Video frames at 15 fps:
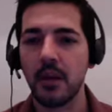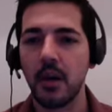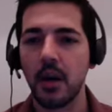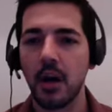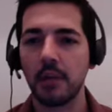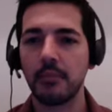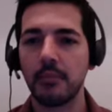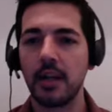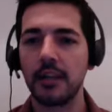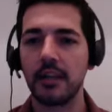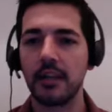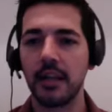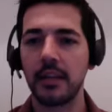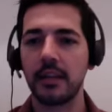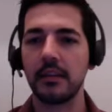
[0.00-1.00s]
On
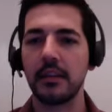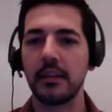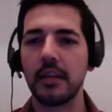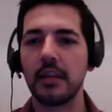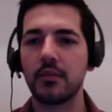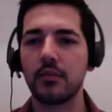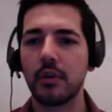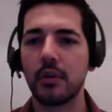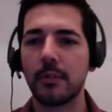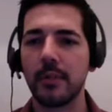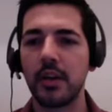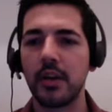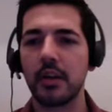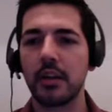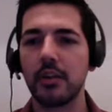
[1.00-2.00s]
Monday, the
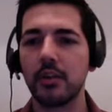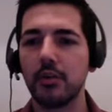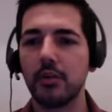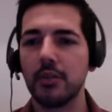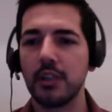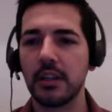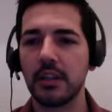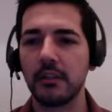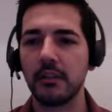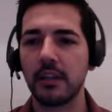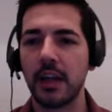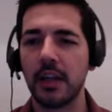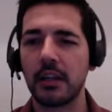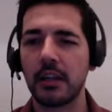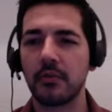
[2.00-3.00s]
Inter-American Union of
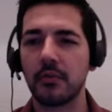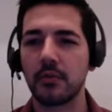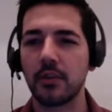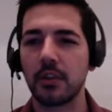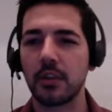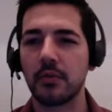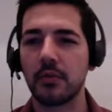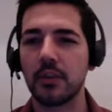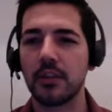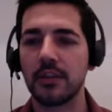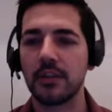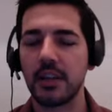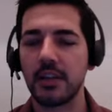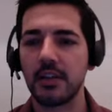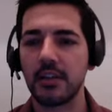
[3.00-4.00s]
Electoral
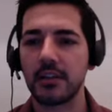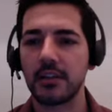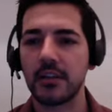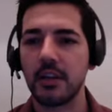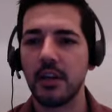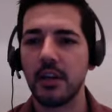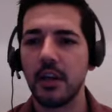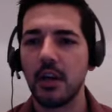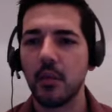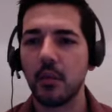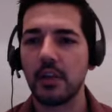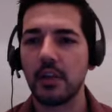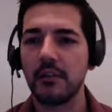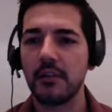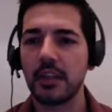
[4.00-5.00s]
Organizations,
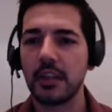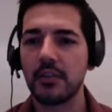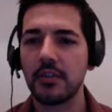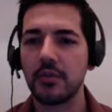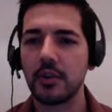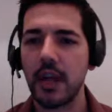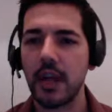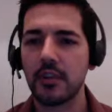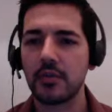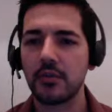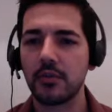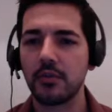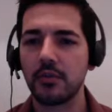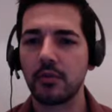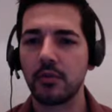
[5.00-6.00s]
one of the
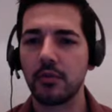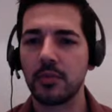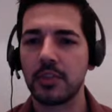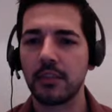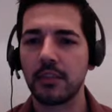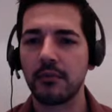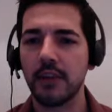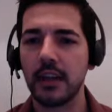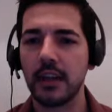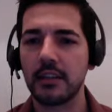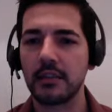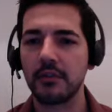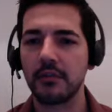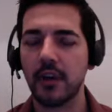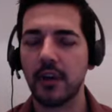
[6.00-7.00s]
international groups
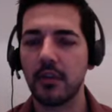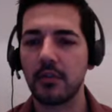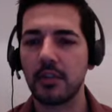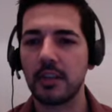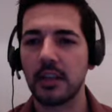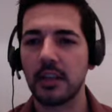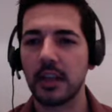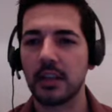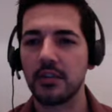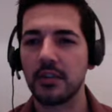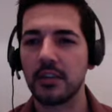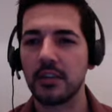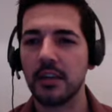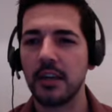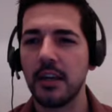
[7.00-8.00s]
invited to follow the
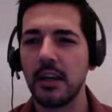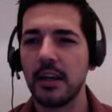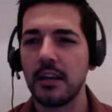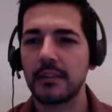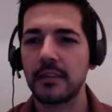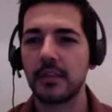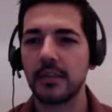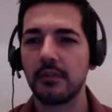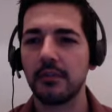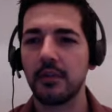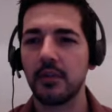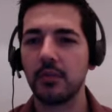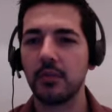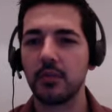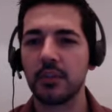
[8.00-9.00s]
election, said the
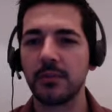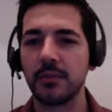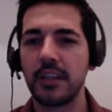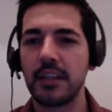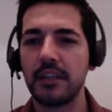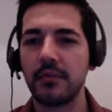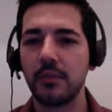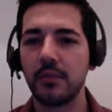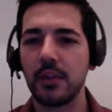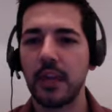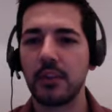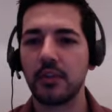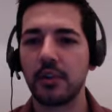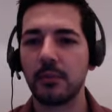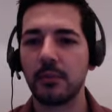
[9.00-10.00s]
vote was peaceful
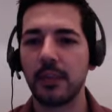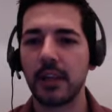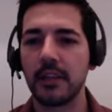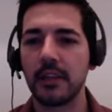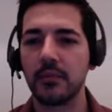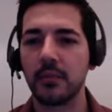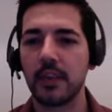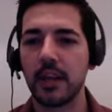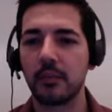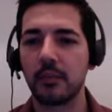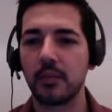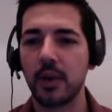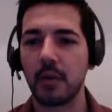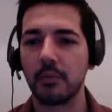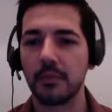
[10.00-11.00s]
and took place
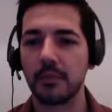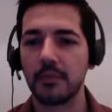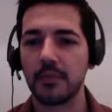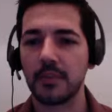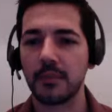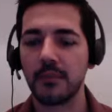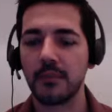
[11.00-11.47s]
without problems.